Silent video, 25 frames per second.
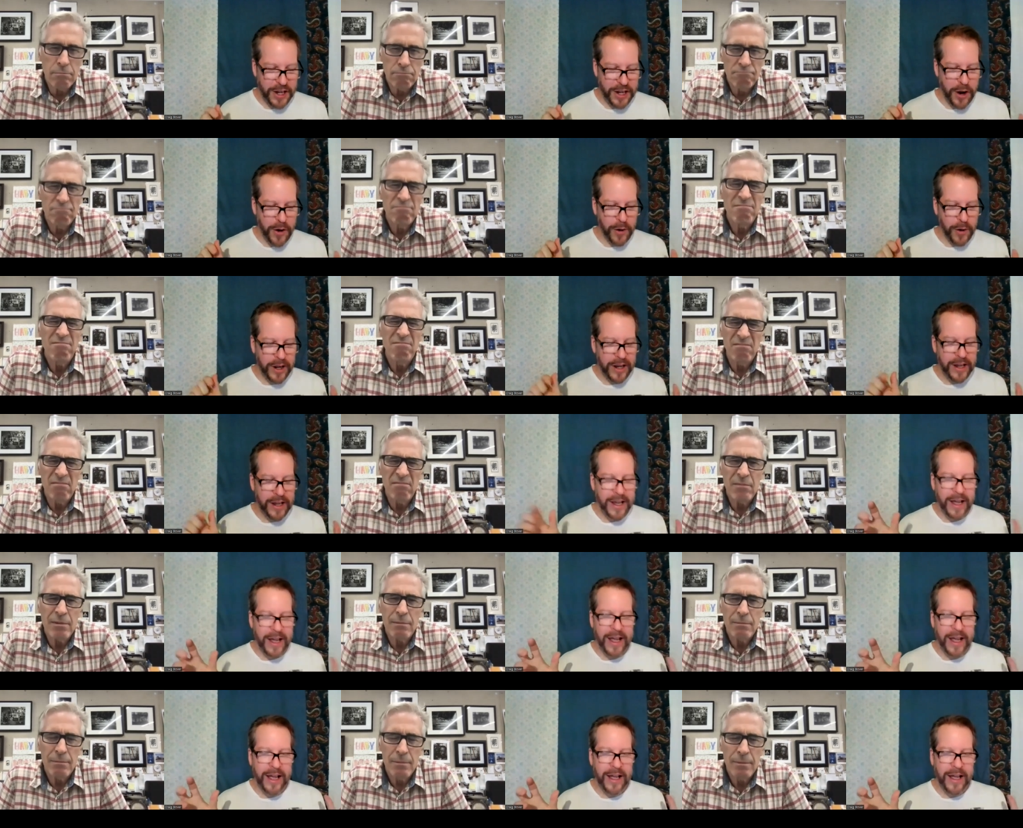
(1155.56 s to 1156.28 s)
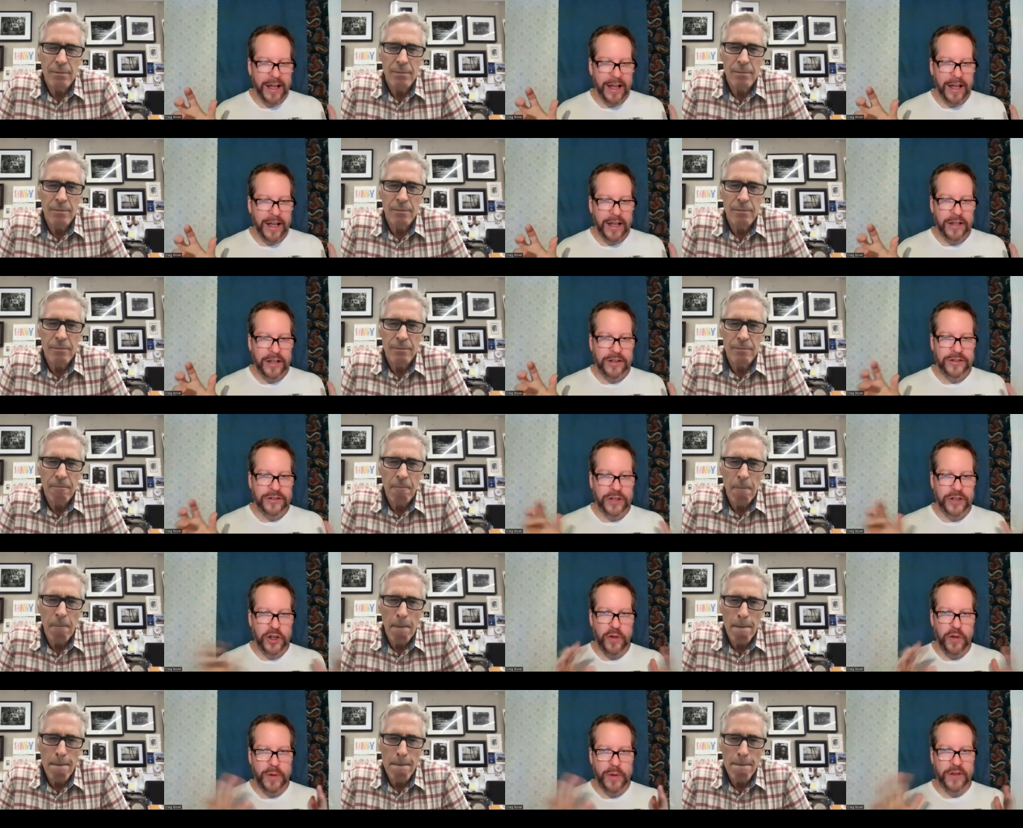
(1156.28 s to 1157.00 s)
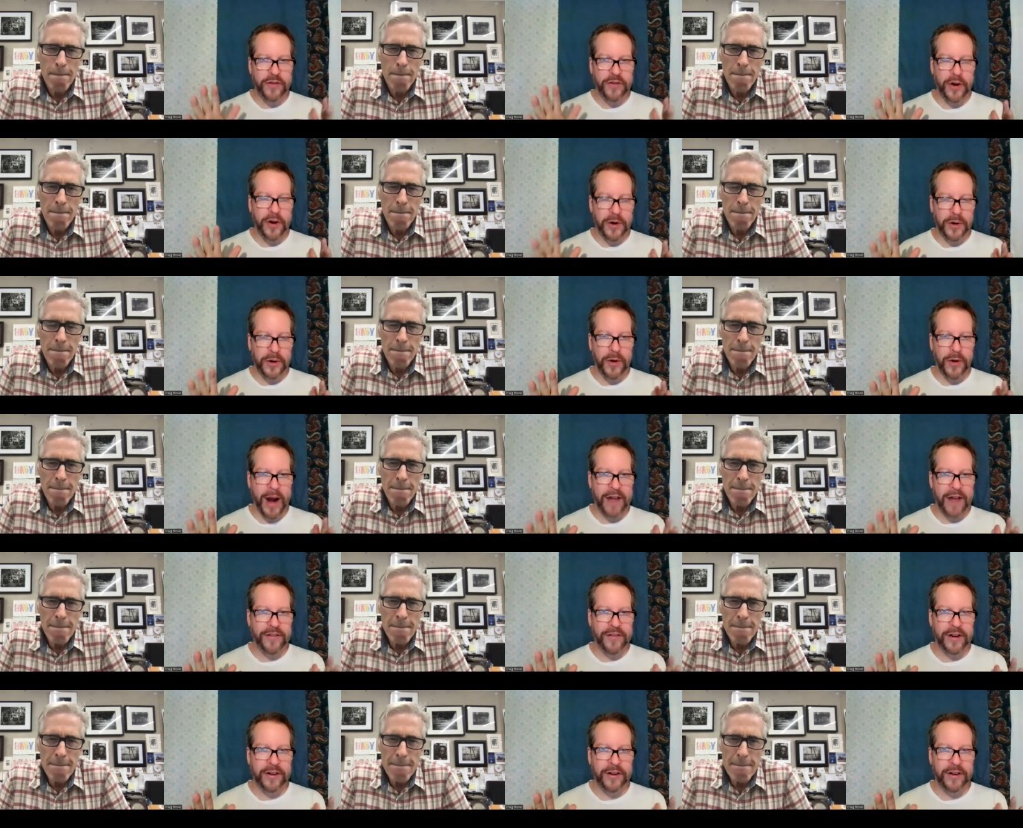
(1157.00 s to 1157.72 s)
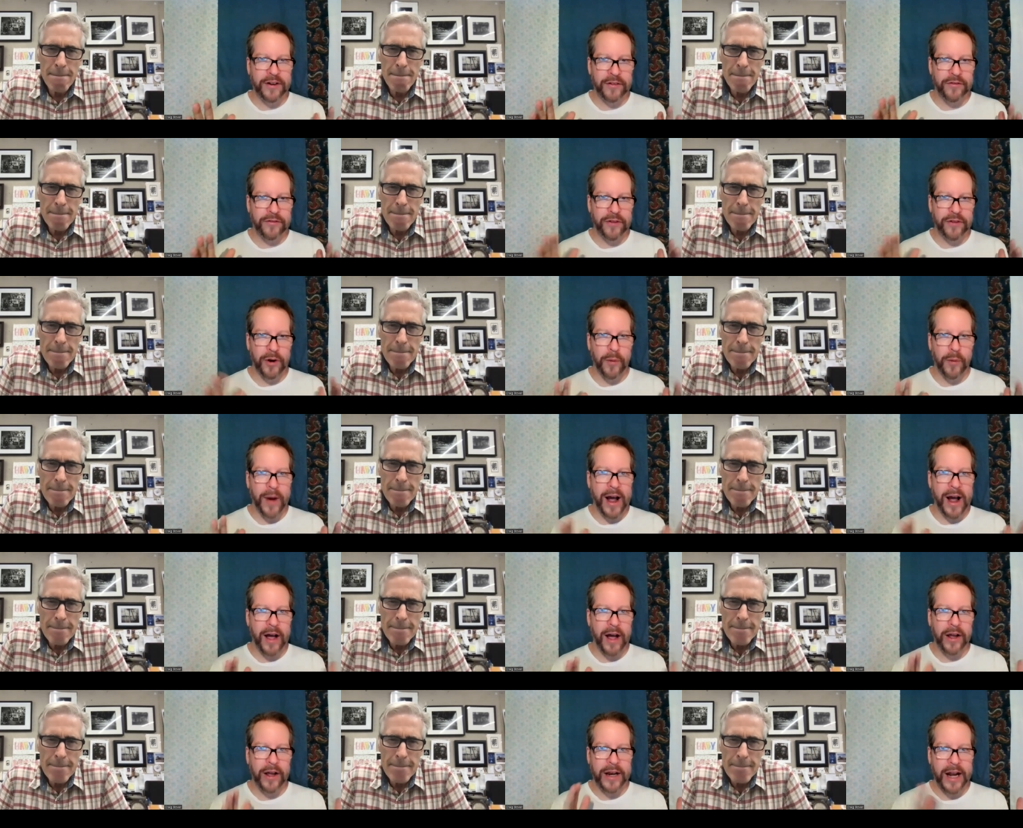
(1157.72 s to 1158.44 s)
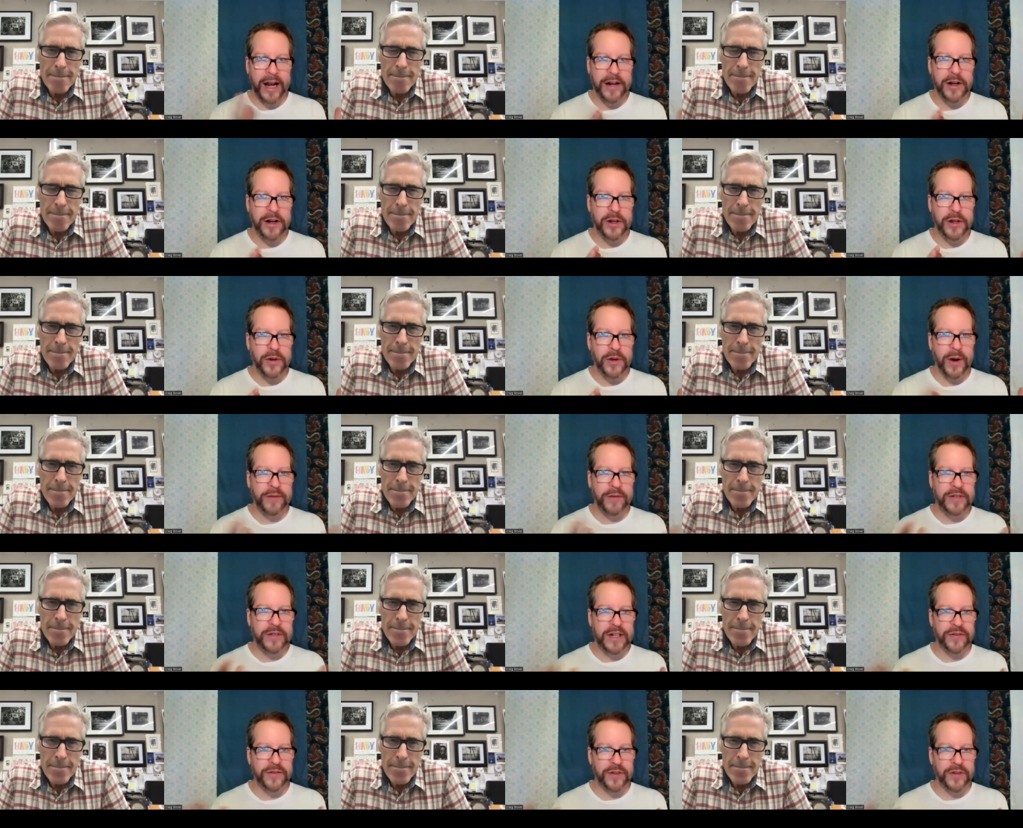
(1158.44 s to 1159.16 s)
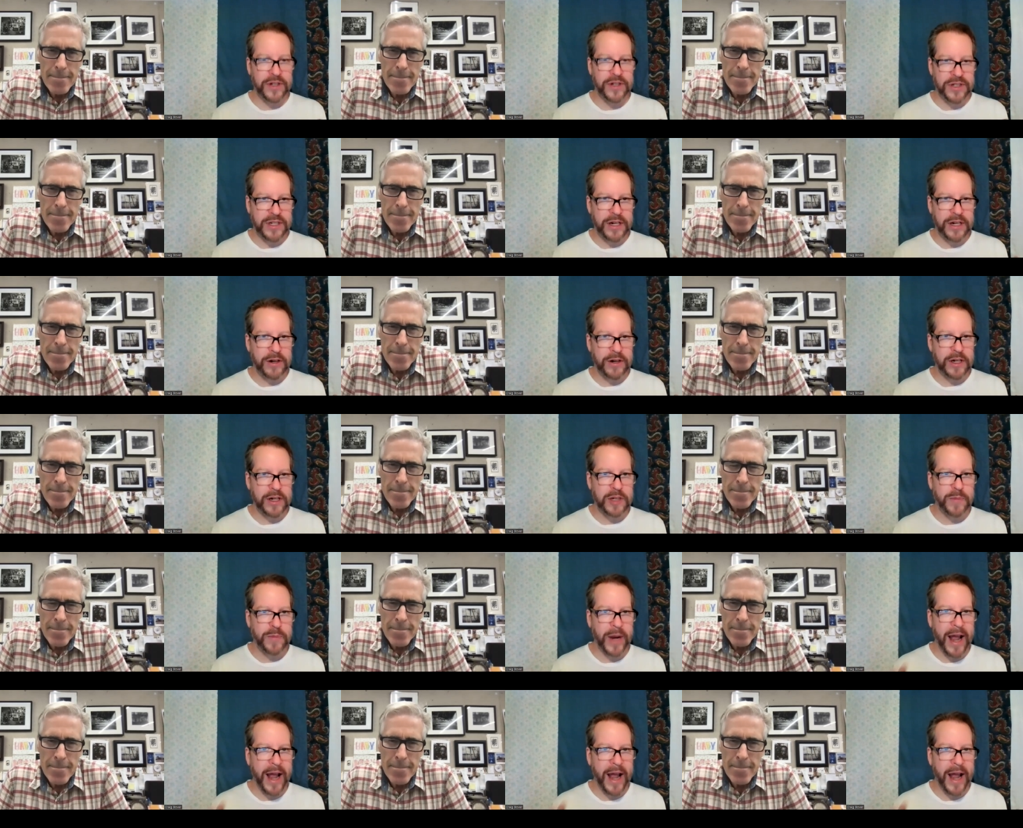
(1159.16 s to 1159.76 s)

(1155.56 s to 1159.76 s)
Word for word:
Speaker 1: So, so you've been photographing for a while, and I know you have different series.